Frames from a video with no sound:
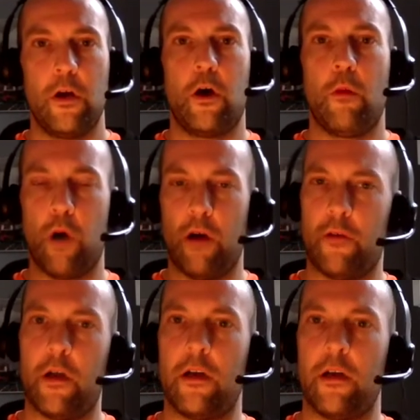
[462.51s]
on what I've
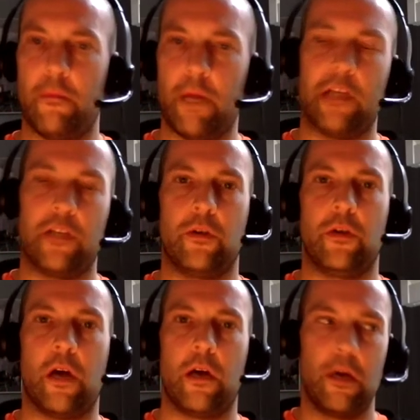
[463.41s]
learned and make sure
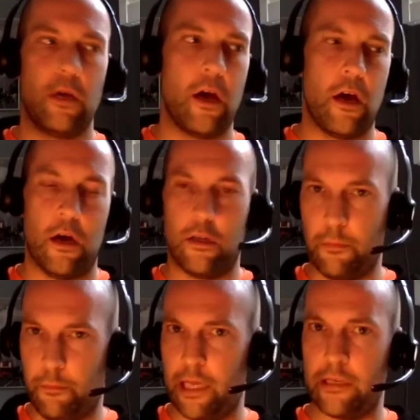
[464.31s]
that
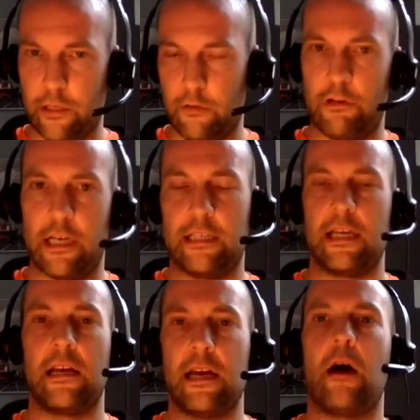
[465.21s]
the bits that really
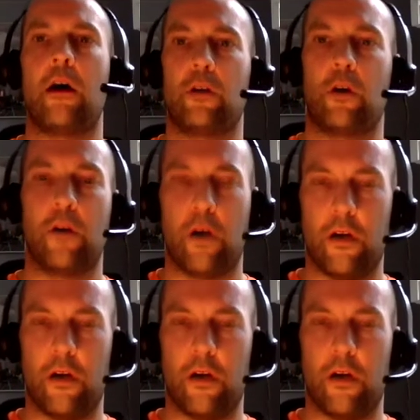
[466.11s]
stand out, and I